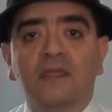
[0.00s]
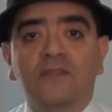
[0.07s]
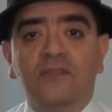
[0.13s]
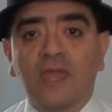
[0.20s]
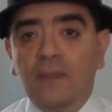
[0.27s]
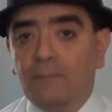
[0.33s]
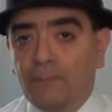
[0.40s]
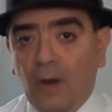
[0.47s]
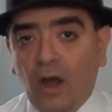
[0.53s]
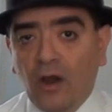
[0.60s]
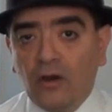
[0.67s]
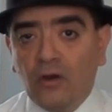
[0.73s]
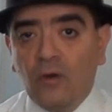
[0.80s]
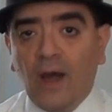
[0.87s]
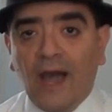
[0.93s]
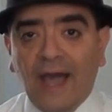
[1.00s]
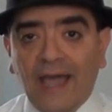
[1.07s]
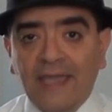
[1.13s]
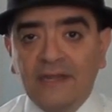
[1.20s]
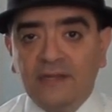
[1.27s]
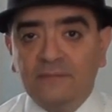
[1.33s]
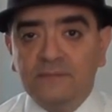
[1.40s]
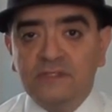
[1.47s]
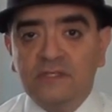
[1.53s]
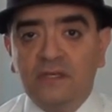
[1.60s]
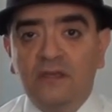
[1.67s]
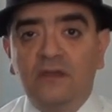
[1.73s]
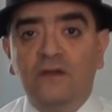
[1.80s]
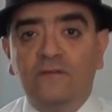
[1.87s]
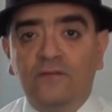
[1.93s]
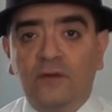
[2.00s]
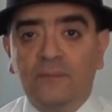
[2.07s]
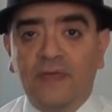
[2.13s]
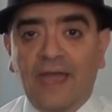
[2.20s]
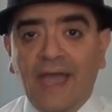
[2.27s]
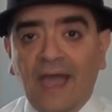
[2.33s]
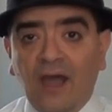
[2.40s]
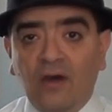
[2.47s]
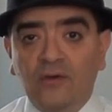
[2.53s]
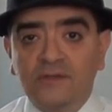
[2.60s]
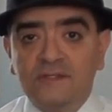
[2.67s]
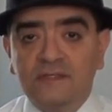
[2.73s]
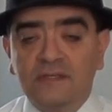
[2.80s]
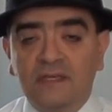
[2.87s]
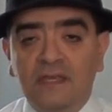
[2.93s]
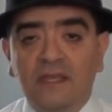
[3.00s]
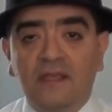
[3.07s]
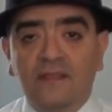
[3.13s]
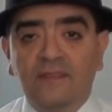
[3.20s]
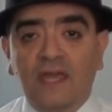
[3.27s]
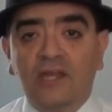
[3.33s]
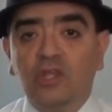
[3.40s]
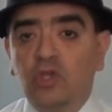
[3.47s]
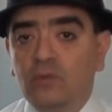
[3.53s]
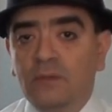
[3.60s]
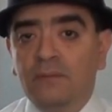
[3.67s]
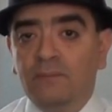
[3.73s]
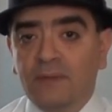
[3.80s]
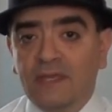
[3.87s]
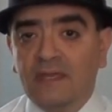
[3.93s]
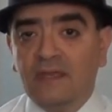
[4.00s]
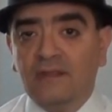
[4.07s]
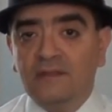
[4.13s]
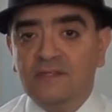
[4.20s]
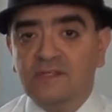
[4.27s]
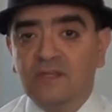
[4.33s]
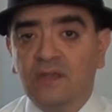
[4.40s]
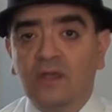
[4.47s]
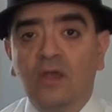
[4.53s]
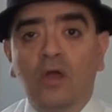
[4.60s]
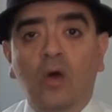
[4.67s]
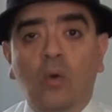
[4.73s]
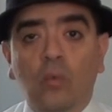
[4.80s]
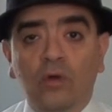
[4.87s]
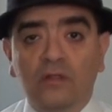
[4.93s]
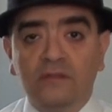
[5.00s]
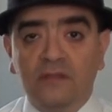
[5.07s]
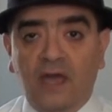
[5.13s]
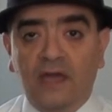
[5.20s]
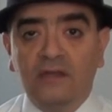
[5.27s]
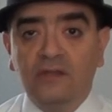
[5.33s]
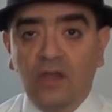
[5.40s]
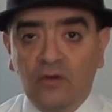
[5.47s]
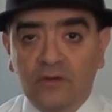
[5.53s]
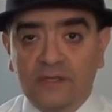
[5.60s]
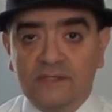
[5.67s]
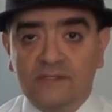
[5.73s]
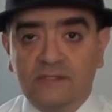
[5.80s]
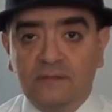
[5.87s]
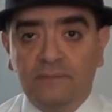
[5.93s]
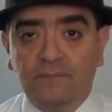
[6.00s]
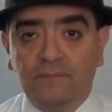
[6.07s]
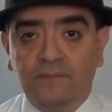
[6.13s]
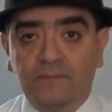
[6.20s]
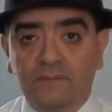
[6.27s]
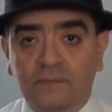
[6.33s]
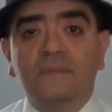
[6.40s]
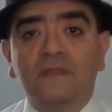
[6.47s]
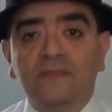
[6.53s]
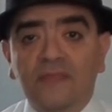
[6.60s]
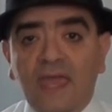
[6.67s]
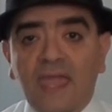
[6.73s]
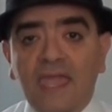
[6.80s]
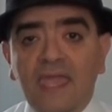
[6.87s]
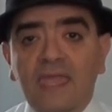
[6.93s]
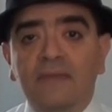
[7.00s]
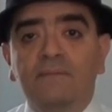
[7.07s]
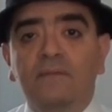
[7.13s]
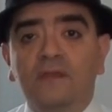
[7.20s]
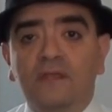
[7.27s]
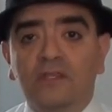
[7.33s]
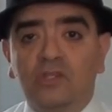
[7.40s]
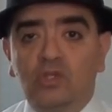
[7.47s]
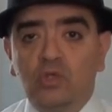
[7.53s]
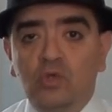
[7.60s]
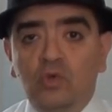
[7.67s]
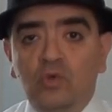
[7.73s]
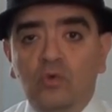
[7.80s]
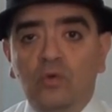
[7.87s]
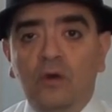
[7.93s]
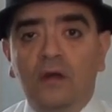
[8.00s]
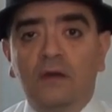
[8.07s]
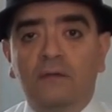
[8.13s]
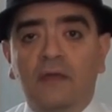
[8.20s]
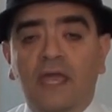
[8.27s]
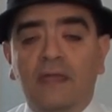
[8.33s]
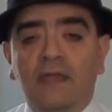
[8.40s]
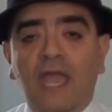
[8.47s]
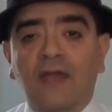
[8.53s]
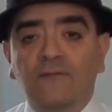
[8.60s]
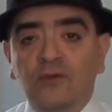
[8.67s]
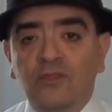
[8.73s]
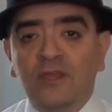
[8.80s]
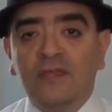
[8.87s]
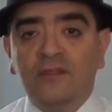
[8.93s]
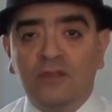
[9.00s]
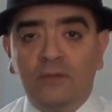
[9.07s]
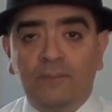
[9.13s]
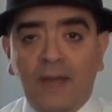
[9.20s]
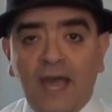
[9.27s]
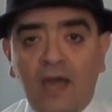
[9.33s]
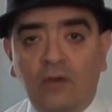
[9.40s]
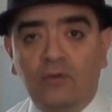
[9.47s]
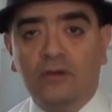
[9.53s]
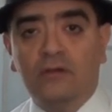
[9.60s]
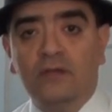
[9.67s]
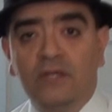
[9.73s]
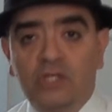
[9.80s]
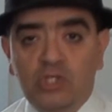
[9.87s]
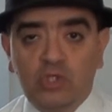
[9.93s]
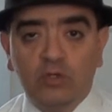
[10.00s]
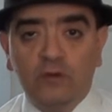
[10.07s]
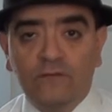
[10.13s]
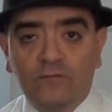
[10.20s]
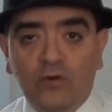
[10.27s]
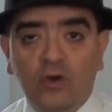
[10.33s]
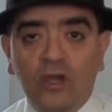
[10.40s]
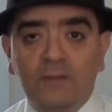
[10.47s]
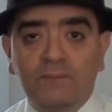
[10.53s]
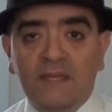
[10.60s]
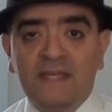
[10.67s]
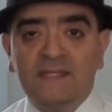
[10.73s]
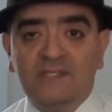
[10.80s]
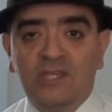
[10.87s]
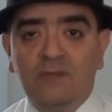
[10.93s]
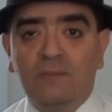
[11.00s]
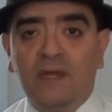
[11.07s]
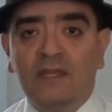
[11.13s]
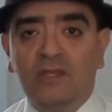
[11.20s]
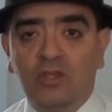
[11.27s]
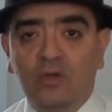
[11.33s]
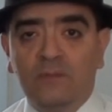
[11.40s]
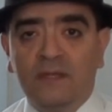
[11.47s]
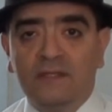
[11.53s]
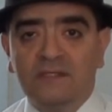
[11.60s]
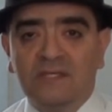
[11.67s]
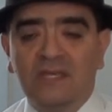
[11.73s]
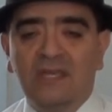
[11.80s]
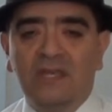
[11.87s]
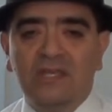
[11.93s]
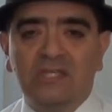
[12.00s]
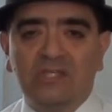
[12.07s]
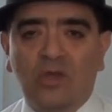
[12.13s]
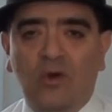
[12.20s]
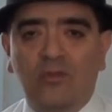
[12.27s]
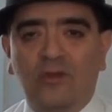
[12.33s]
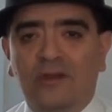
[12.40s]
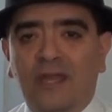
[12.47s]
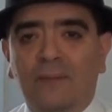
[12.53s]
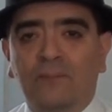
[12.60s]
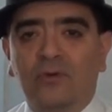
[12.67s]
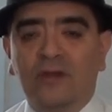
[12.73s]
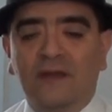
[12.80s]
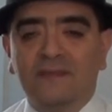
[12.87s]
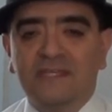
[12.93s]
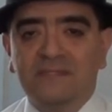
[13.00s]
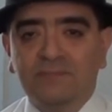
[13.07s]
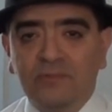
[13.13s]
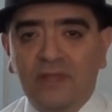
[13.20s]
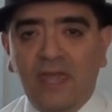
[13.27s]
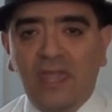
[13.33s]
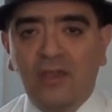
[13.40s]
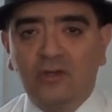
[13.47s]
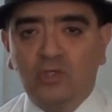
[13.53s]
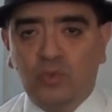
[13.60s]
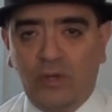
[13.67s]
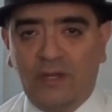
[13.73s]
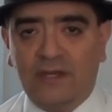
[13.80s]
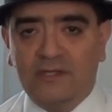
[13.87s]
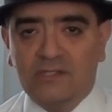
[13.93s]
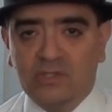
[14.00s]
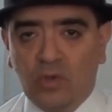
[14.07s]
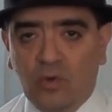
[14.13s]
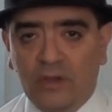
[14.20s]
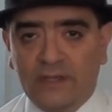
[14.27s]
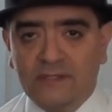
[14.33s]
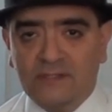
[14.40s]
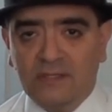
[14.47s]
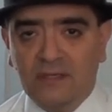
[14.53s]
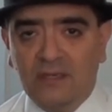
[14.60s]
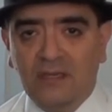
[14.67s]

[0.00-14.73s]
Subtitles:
They borrow items from the house that human beings will not notice. They do everything in their power to avoid being seen by humans so they're not put on display or treated as toys.